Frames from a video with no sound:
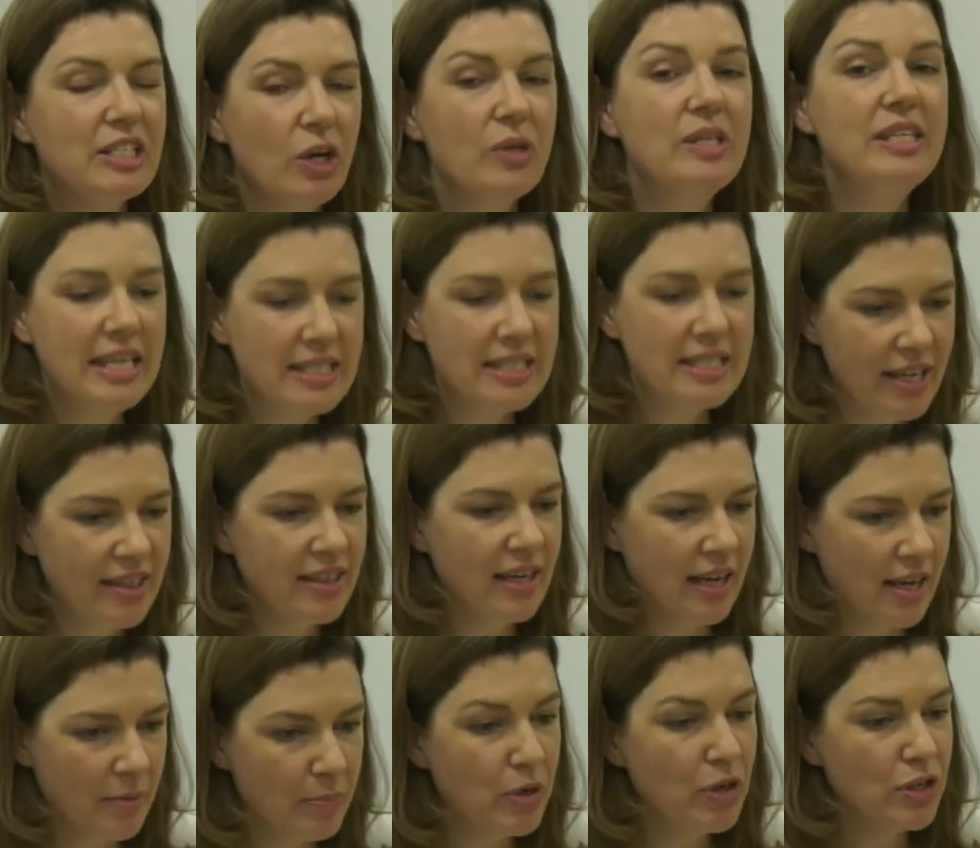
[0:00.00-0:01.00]
So yes, I
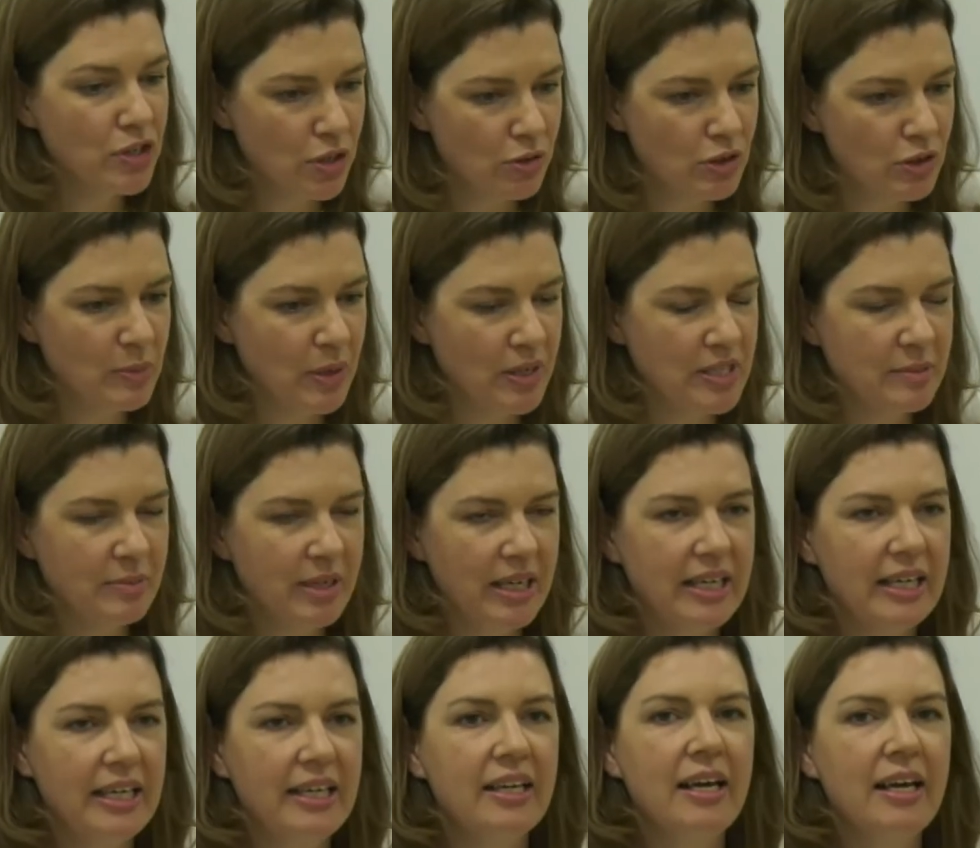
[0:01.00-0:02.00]
think personal
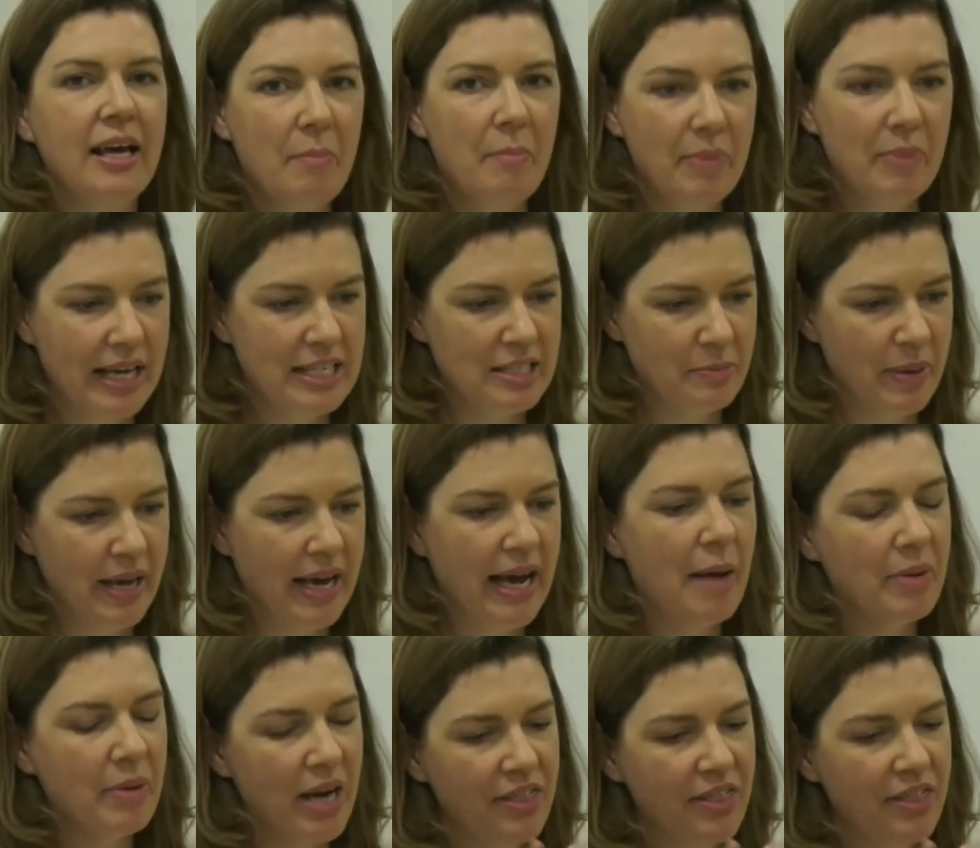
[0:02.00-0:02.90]
responsibility plays a part,